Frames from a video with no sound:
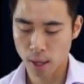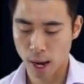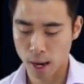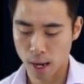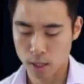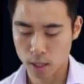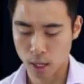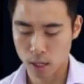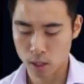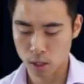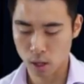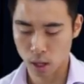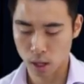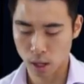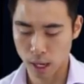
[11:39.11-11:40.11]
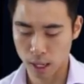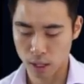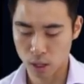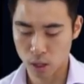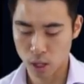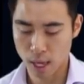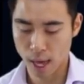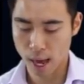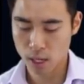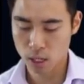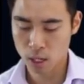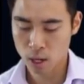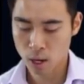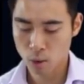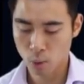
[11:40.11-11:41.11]
then it's going to look like
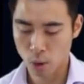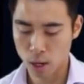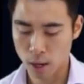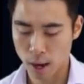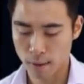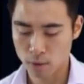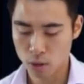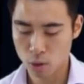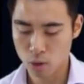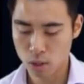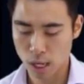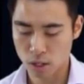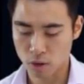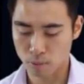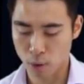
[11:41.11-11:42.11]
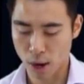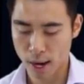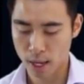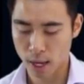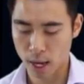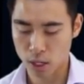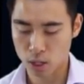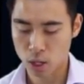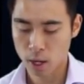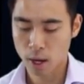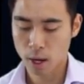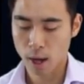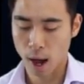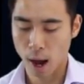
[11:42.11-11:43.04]
this, where you have 2 sets of brackets,